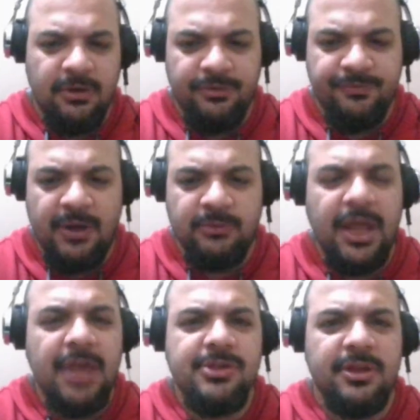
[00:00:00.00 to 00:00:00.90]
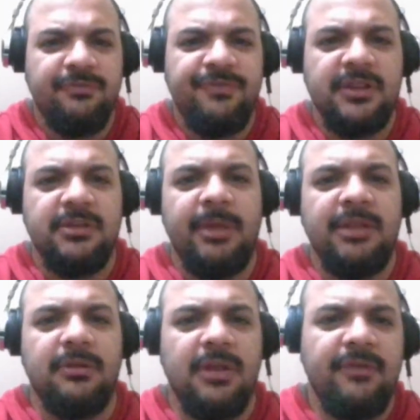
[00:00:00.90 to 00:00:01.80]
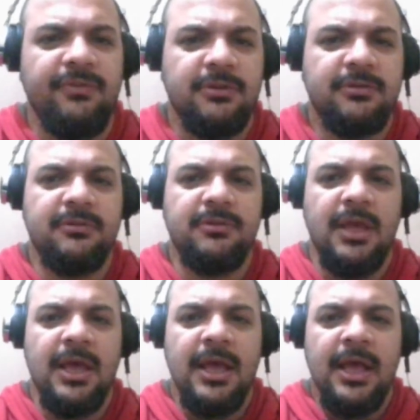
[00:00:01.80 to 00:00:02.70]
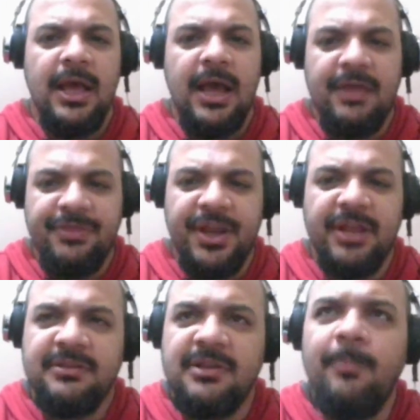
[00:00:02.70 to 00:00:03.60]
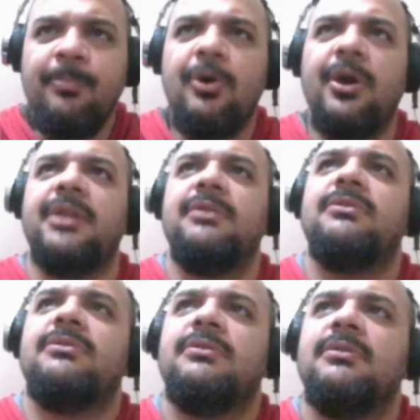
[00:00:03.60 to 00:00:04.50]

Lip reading: foundation and fundamental levels. And then at some point,